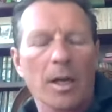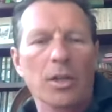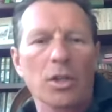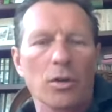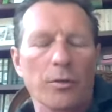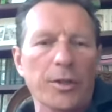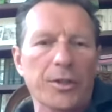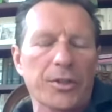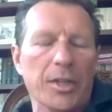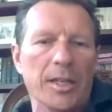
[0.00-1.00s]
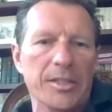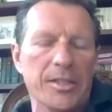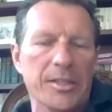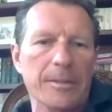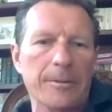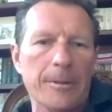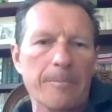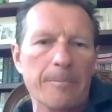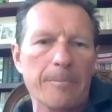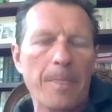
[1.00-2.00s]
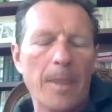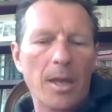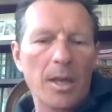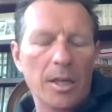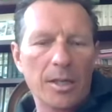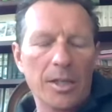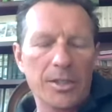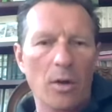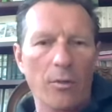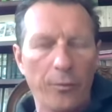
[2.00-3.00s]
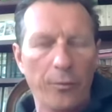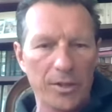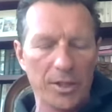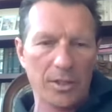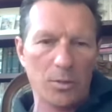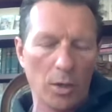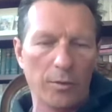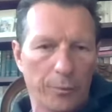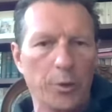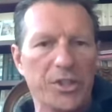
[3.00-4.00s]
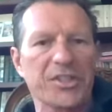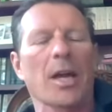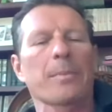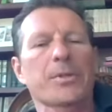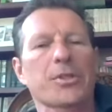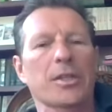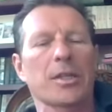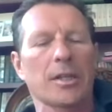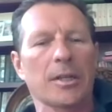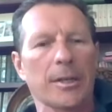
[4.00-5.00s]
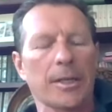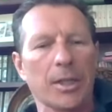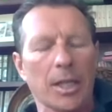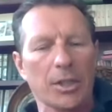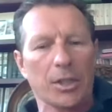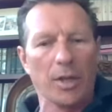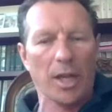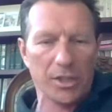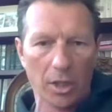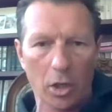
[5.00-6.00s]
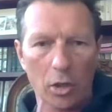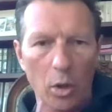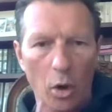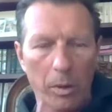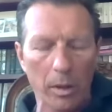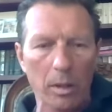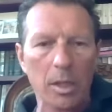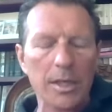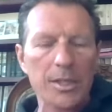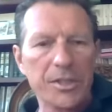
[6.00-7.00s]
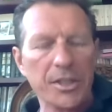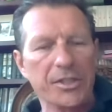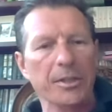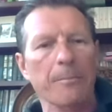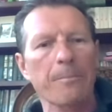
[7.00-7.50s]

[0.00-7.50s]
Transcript: Eurofit tests um, is our is, is one of the first steps in in creating a global system.